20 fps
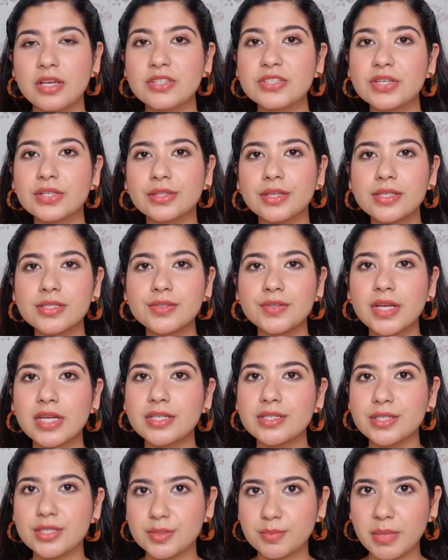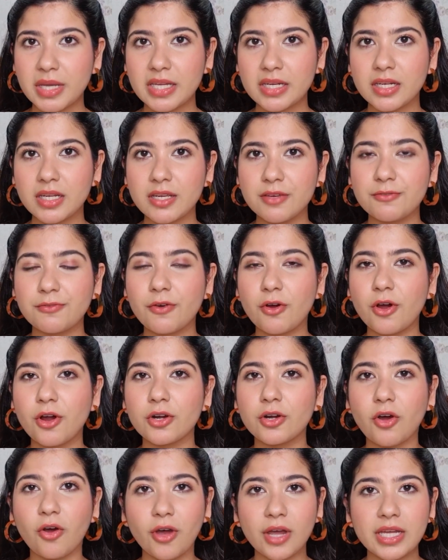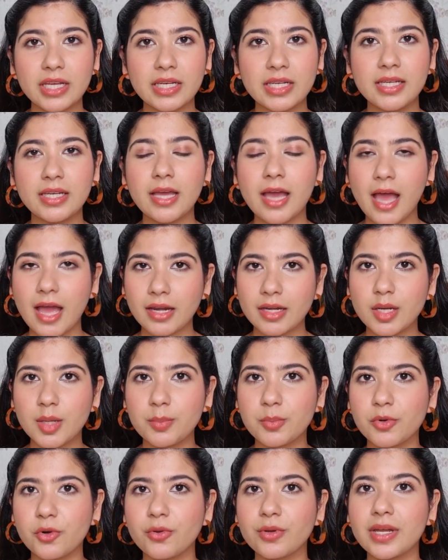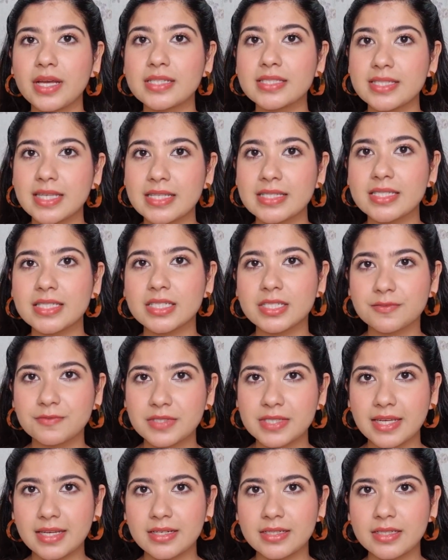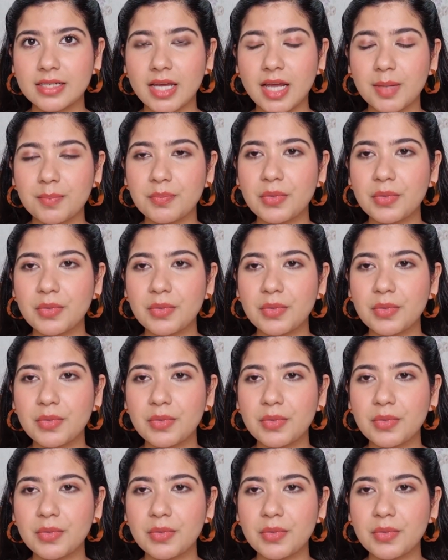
So this range is mainly for oily, acne prone and sensitive skin type.